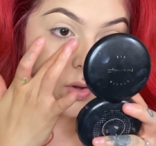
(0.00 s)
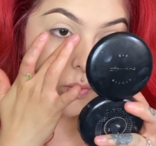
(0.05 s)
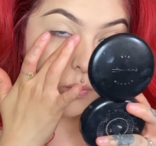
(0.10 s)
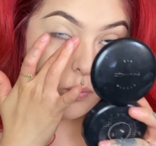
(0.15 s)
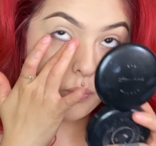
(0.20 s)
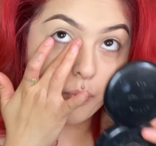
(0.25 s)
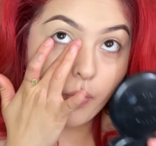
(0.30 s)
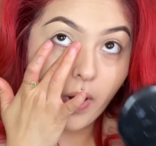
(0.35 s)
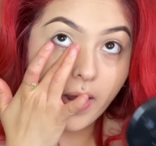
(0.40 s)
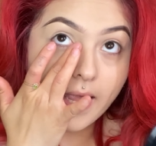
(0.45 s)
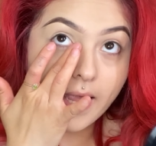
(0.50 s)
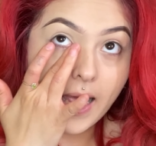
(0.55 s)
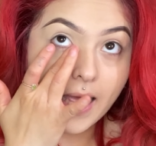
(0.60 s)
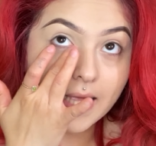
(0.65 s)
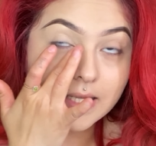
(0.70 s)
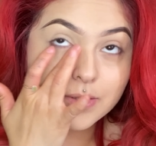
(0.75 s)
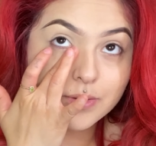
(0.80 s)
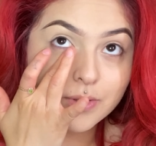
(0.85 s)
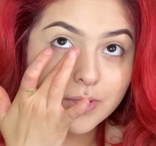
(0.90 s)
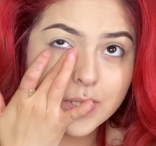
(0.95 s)
right as
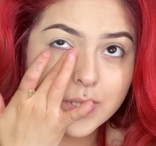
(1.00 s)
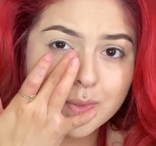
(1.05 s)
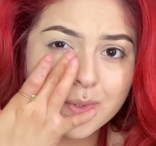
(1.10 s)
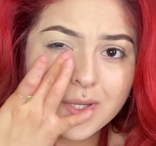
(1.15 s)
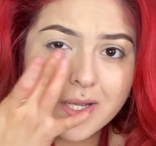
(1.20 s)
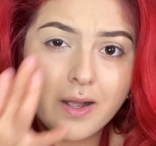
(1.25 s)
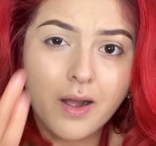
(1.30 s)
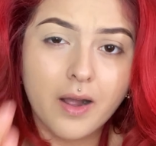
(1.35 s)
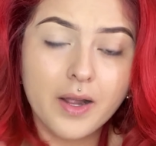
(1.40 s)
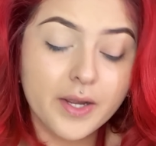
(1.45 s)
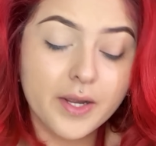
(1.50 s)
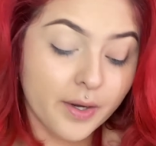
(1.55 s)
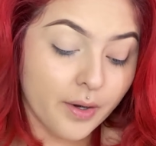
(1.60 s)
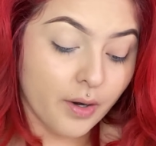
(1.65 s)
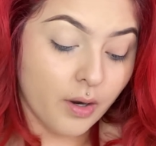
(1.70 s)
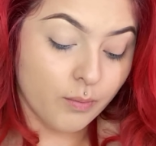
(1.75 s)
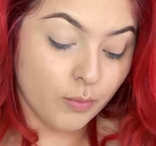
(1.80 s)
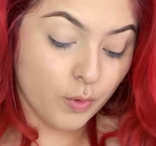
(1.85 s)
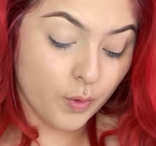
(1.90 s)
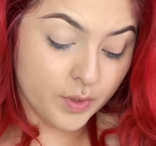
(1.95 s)
soon as we got here
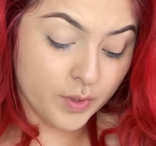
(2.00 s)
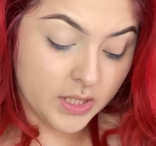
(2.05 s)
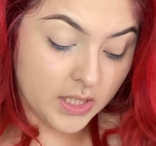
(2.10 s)
almost.